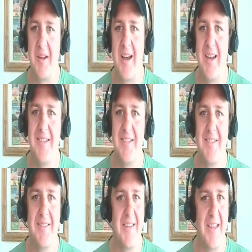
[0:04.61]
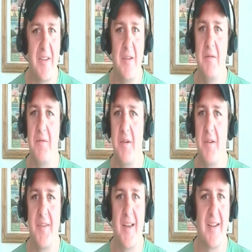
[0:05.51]
I'd like you for a
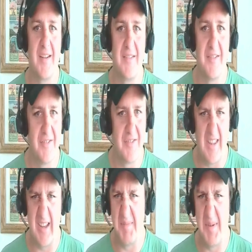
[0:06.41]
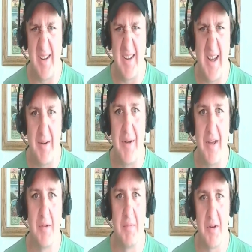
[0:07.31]
second to just think about how
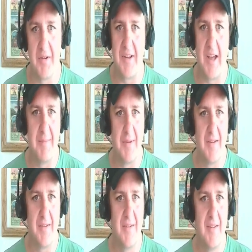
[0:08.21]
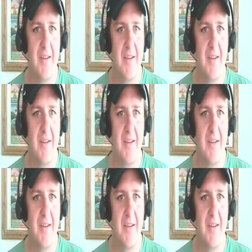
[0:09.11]
valuable your time is.